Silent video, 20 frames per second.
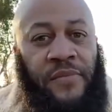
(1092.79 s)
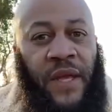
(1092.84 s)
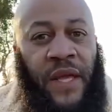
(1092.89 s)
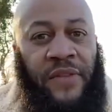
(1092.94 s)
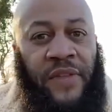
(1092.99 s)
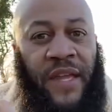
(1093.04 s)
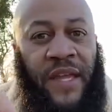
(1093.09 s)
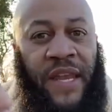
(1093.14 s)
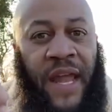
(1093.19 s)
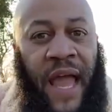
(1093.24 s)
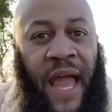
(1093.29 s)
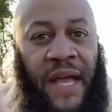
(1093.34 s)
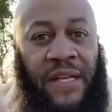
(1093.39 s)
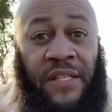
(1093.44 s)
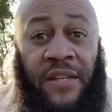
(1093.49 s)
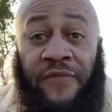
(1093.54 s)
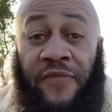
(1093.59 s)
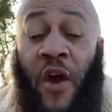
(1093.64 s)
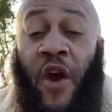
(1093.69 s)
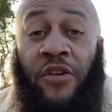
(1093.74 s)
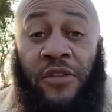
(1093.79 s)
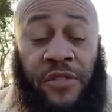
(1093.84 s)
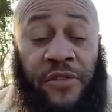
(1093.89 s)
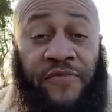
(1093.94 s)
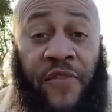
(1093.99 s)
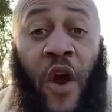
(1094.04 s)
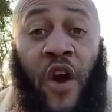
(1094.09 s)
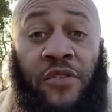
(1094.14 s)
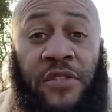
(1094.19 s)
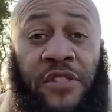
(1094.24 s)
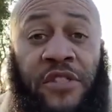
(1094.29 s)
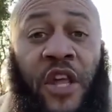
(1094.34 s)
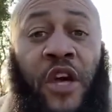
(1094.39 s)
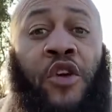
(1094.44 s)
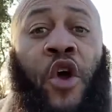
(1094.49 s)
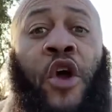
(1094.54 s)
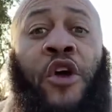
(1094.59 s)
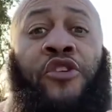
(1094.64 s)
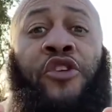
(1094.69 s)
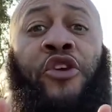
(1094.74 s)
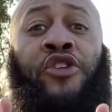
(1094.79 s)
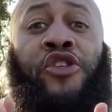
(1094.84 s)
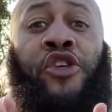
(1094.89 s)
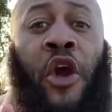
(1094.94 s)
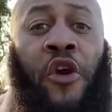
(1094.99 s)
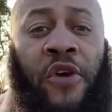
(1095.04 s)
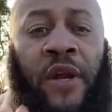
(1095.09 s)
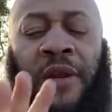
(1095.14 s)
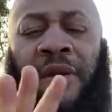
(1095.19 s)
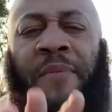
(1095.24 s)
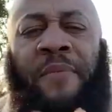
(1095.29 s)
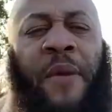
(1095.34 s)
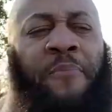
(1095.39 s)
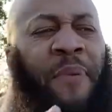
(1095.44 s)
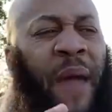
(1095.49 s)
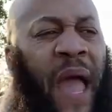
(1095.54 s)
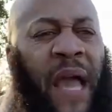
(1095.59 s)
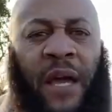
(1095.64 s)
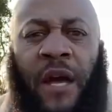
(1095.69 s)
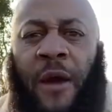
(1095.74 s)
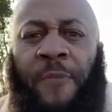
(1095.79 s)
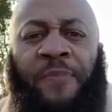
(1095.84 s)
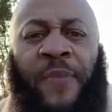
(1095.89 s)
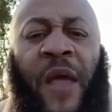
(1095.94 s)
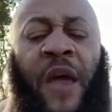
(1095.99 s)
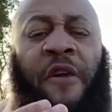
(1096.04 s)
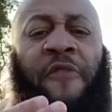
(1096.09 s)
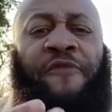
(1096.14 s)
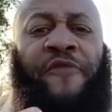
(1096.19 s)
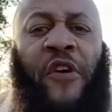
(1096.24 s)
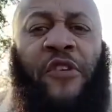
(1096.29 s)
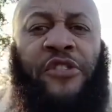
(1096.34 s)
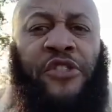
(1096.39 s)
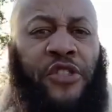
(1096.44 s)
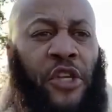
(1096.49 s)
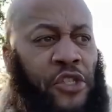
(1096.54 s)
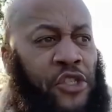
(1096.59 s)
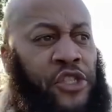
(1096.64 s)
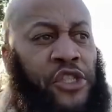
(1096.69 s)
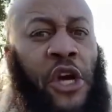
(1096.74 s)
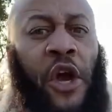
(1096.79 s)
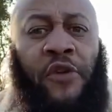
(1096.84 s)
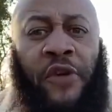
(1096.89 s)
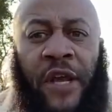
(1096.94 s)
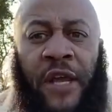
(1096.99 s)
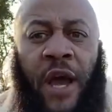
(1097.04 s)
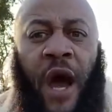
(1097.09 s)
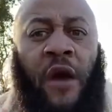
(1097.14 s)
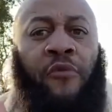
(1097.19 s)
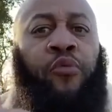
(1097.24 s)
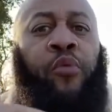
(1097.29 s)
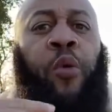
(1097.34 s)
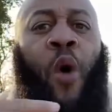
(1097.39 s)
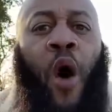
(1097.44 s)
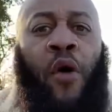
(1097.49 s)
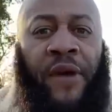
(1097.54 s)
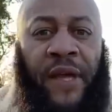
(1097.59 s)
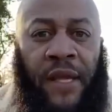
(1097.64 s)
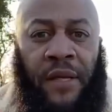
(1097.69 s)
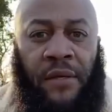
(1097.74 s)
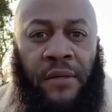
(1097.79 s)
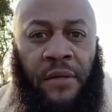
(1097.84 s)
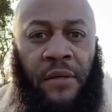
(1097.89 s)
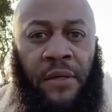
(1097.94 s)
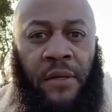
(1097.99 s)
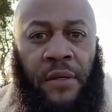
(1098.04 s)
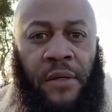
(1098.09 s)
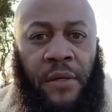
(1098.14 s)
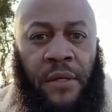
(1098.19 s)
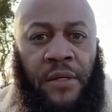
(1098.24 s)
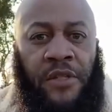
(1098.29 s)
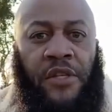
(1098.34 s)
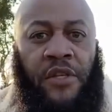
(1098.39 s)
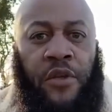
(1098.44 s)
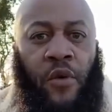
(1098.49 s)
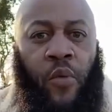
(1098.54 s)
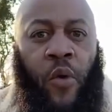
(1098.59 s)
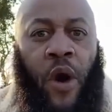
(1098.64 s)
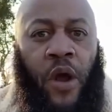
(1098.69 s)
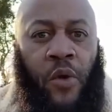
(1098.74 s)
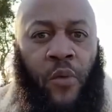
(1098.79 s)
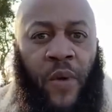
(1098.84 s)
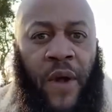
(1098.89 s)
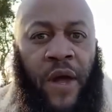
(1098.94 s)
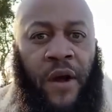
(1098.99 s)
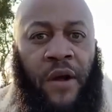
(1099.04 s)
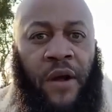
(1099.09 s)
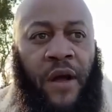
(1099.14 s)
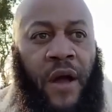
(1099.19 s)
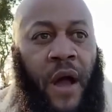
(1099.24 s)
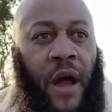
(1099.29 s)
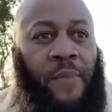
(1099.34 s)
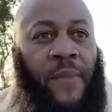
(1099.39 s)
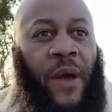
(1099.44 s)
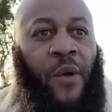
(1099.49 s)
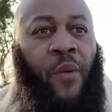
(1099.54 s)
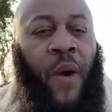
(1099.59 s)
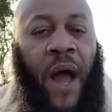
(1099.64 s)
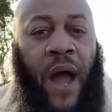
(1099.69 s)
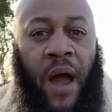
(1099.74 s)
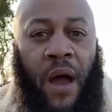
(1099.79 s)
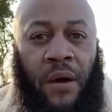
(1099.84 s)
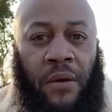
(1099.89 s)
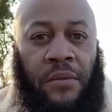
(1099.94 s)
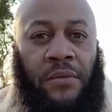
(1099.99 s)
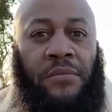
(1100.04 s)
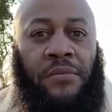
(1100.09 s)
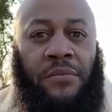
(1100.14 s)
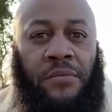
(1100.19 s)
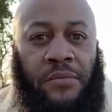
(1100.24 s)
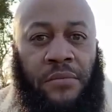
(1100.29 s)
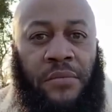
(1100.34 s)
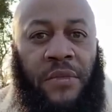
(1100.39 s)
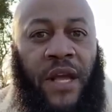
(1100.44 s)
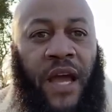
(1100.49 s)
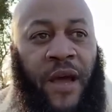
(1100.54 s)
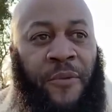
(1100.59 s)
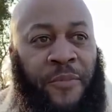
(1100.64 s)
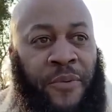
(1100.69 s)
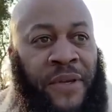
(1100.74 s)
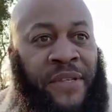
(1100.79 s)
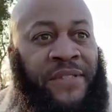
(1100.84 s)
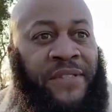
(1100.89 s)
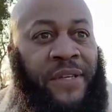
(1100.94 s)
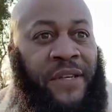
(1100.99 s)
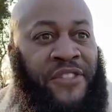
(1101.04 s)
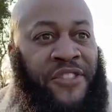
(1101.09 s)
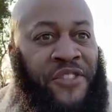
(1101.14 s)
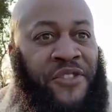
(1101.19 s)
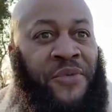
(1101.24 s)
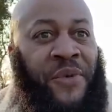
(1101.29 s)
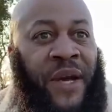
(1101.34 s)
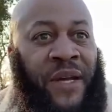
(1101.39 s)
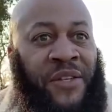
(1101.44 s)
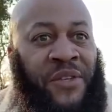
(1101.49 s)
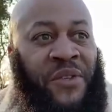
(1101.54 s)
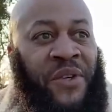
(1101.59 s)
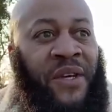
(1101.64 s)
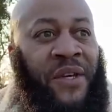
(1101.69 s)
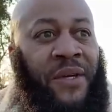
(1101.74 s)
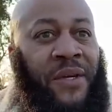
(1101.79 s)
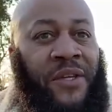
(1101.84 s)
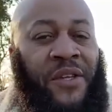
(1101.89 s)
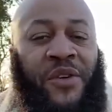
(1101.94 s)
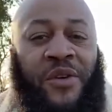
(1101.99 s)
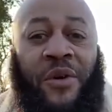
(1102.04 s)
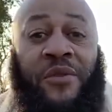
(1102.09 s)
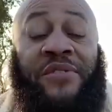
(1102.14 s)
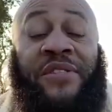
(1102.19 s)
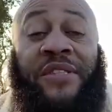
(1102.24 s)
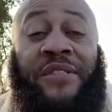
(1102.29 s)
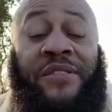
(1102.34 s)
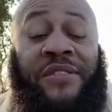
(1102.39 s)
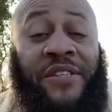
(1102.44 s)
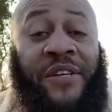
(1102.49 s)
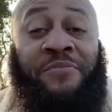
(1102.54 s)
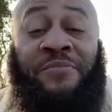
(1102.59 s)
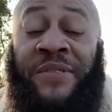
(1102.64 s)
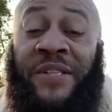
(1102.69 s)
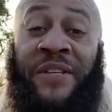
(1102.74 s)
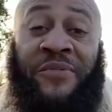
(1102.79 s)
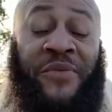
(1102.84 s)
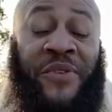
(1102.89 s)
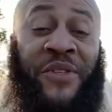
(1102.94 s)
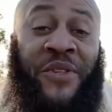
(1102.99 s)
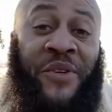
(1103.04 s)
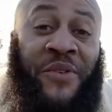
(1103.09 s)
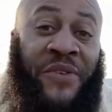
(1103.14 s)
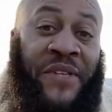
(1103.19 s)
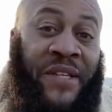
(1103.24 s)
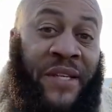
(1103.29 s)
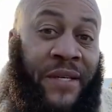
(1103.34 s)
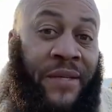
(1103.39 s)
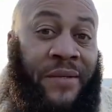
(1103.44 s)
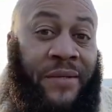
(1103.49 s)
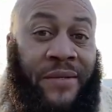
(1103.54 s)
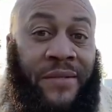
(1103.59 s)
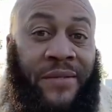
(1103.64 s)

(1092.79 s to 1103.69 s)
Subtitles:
Then they actually, first the journey. Let me back up. First, the journey of walking to the water well. I'm like, wow, I appreciate you. Wow, you gonna see something different over here.